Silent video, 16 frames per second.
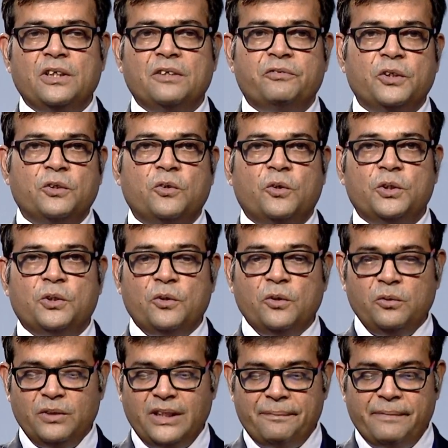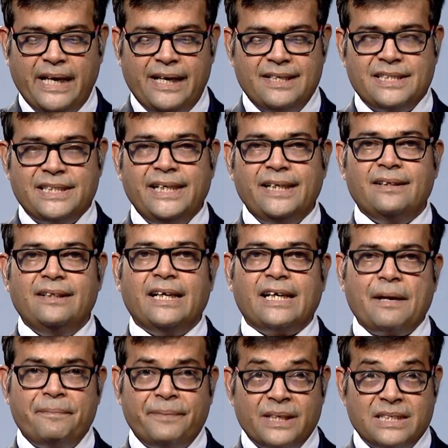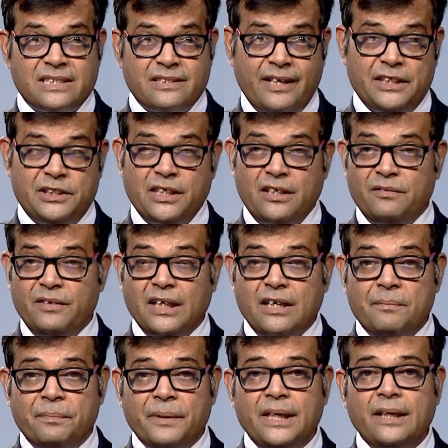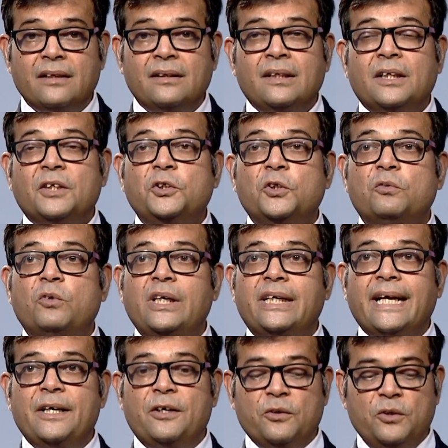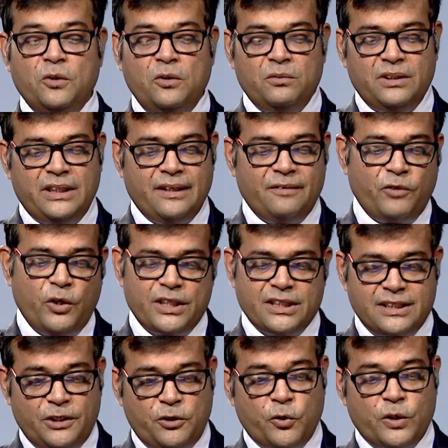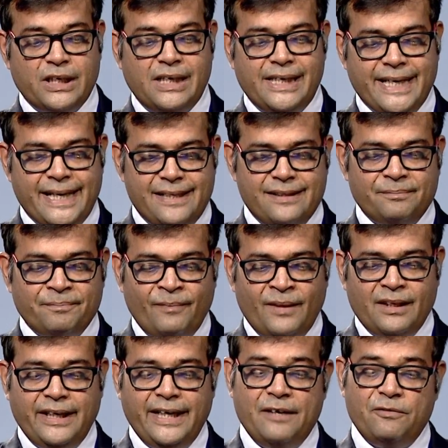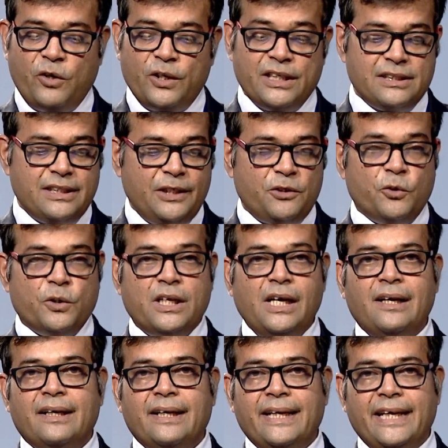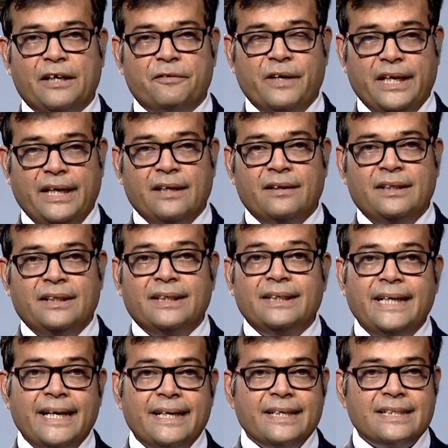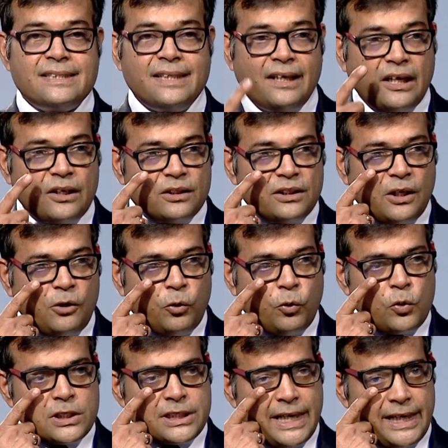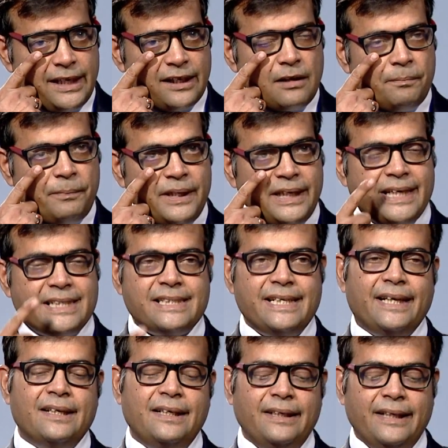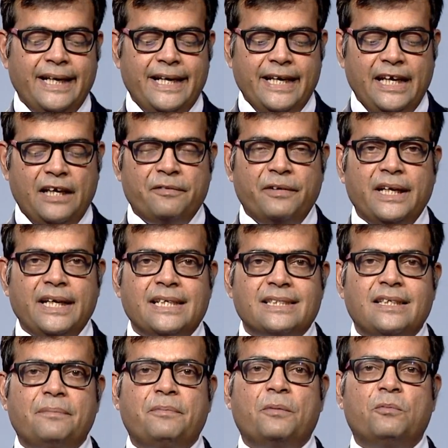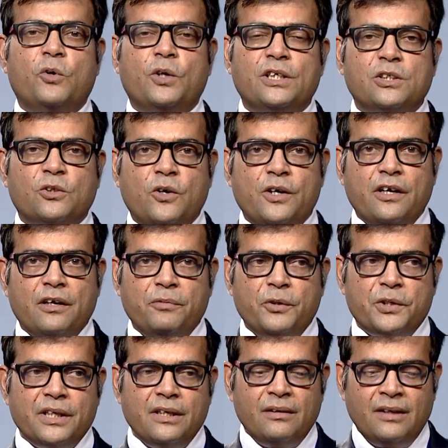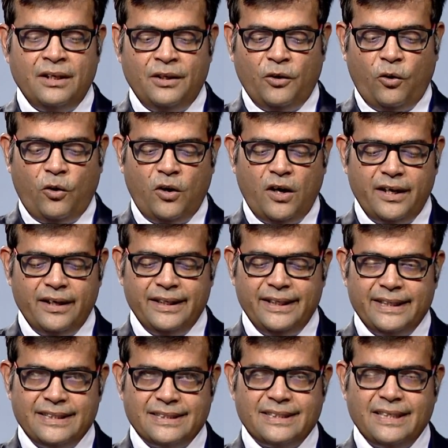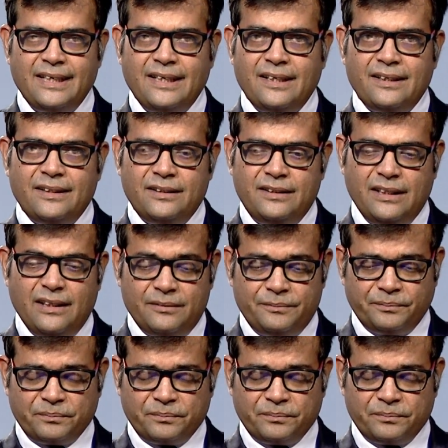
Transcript: if you go through the balance sheet, the capital structure of the company, you will tend to know what is the total debt, and what is the total equity. Debt is the loans that the company has taken, and equity is the promoter's contribution, or it is the